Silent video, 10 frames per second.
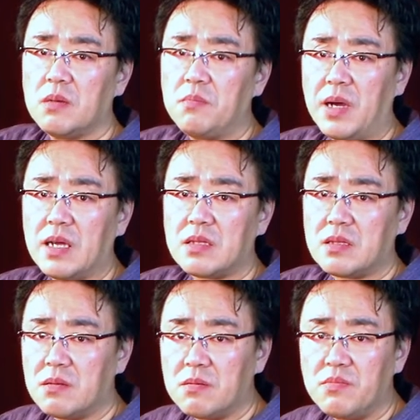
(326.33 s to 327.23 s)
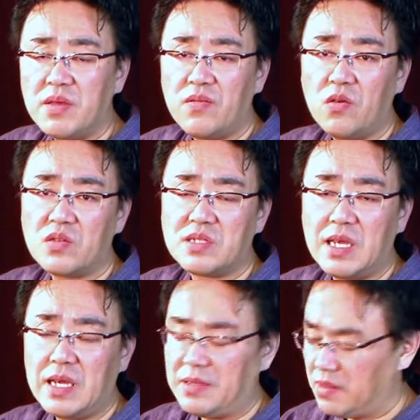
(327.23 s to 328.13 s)
but Before
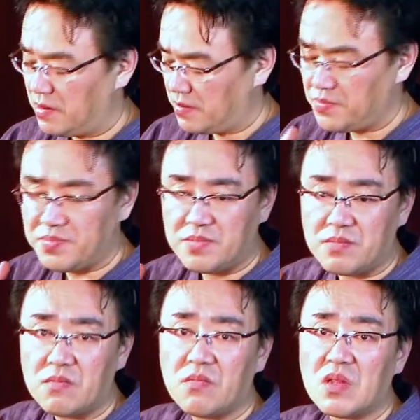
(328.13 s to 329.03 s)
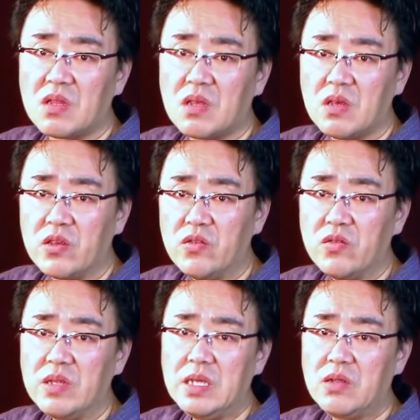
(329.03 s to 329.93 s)
that, you
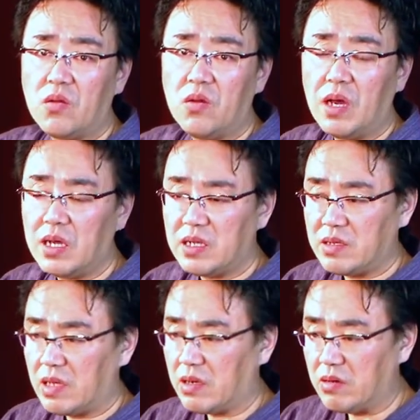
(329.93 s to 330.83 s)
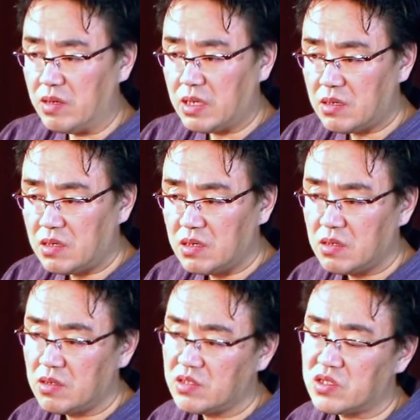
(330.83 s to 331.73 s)
need to learn the technique
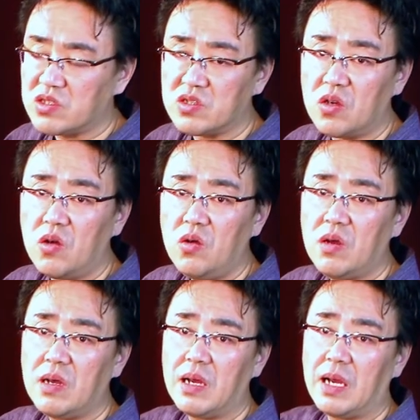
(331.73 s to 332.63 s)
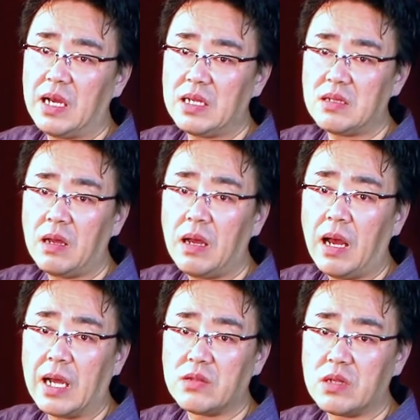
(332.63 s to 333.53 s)
slow and
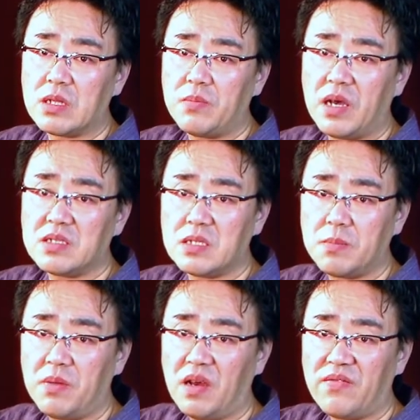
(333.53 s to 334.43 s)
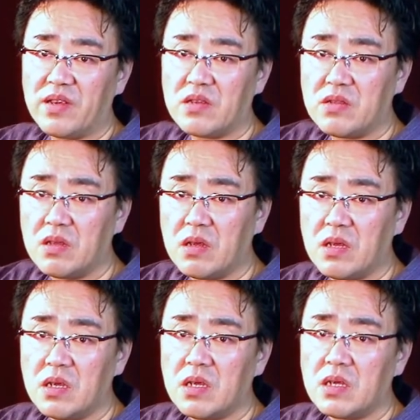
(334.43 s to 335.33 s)
100% perfect.
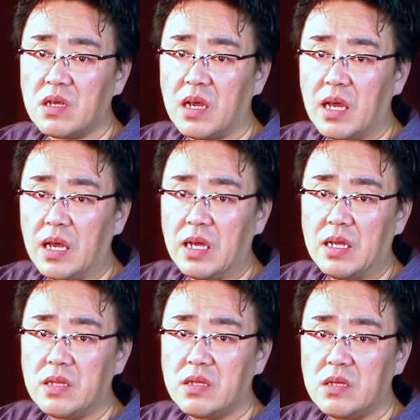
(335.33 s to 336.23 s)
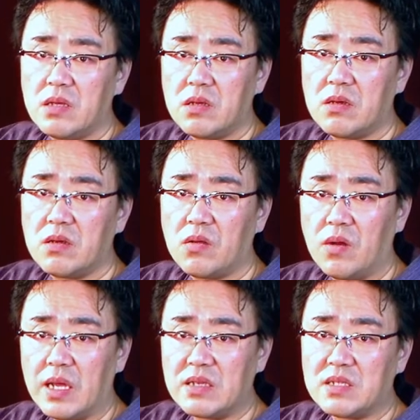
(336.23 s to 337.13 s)
And
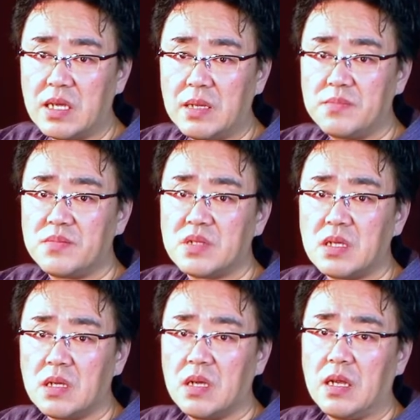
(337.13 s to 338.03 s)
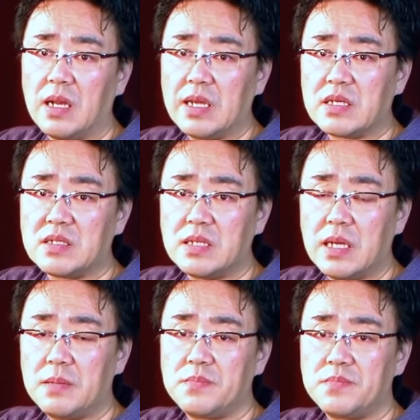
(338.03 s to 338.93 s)
like that, like
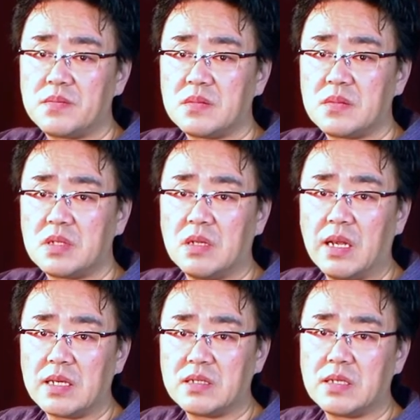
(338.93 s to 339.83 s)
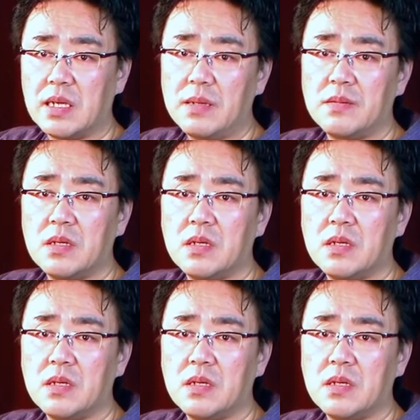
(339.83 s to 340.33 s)
that, like that.